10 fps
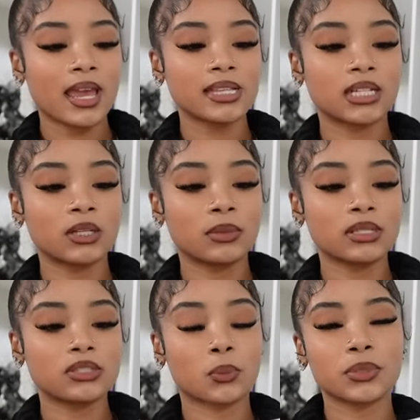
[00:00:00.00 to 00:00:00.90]
it's gonna be
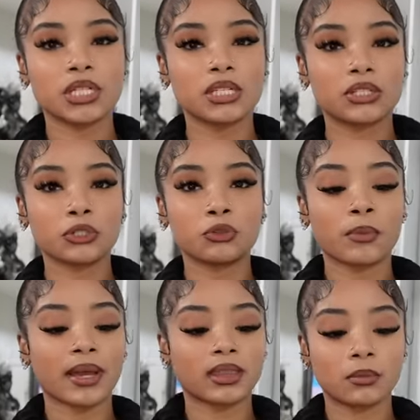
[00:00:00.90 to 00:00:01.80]
so much easier doing
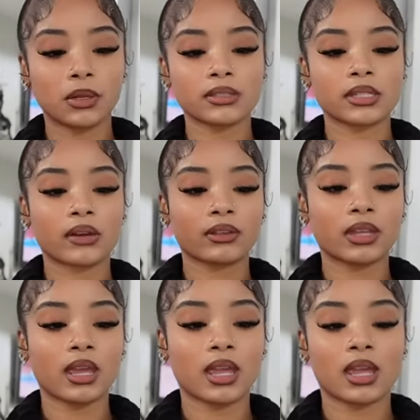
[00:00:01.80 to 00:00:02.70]
my thumbnails and
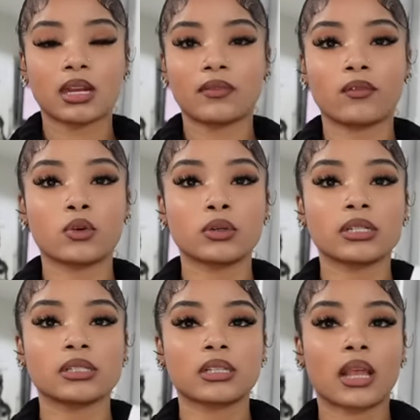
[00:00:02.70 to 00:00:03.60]
everything. And then of
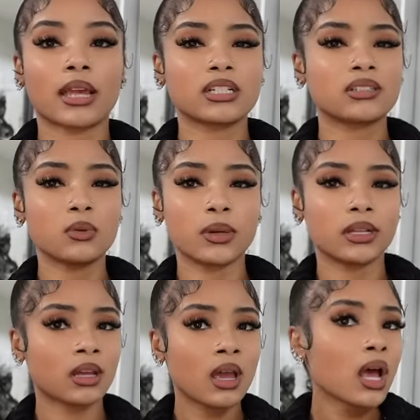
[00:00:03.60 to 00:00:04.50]
course, like just
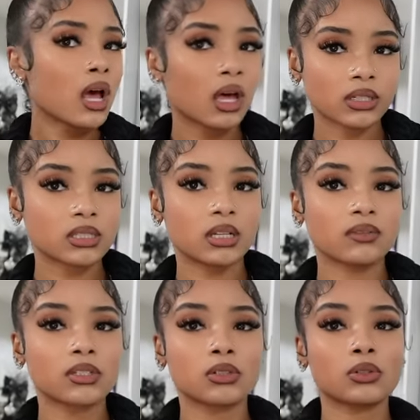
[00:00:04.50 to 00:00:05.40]
doing other
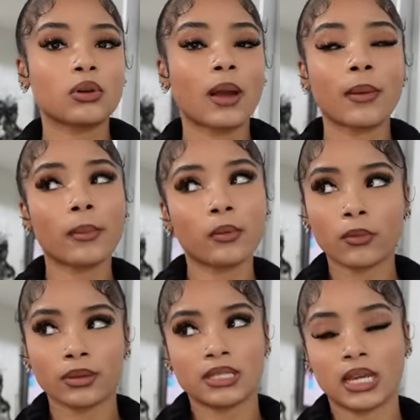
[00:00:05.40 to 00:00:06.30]
stuff too. I probably
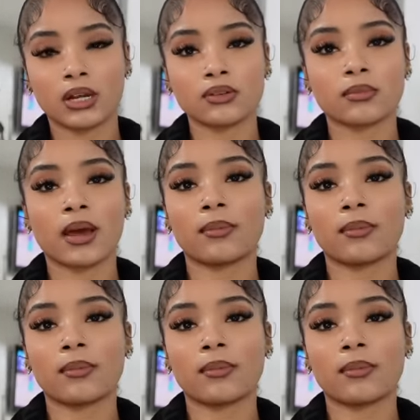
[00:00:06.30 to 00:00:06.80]
won't be taking notes on my